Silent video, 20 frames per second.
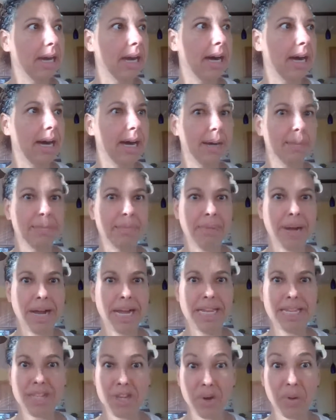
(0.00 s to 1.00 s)

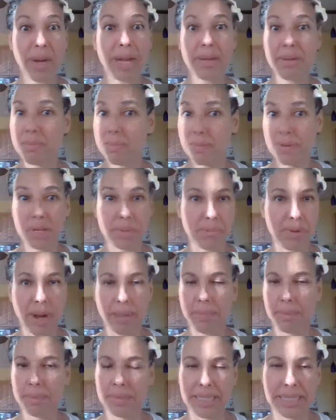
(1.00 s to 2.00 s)
I know I could
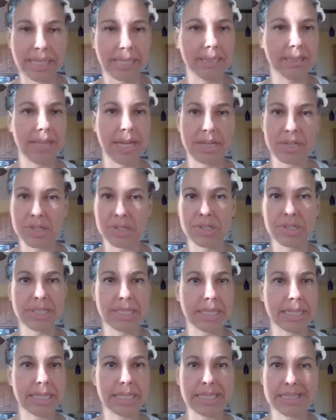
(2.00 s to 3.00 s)
probably get letters
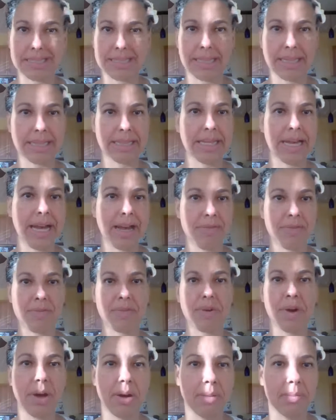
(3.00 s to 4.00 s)
and things like that
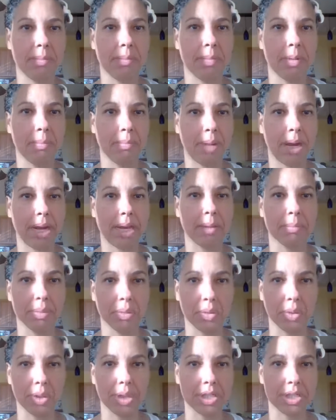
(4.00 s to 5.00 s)
from my
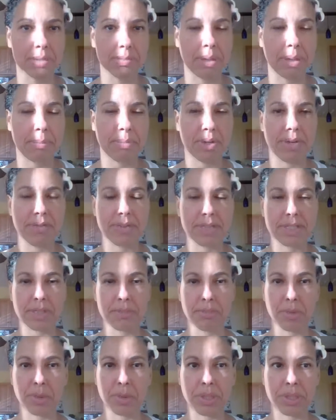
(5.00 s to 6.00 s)
employers, my previous
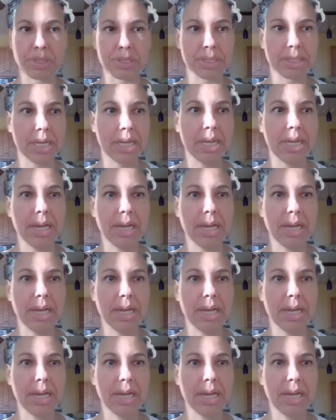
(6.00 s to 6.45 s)
employers,